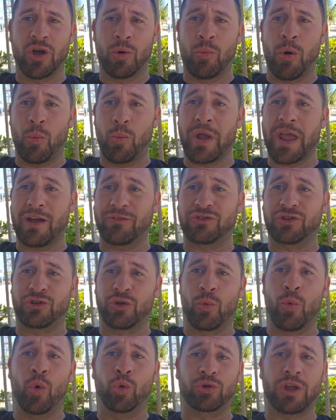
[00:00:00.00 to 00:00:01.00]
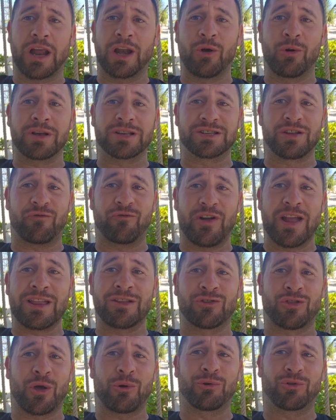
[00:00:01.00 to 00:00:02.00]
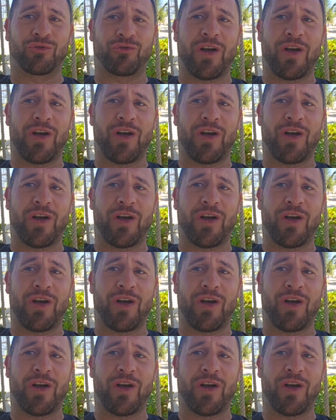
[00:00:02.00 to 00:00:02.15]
And what we have to do all day long is defend those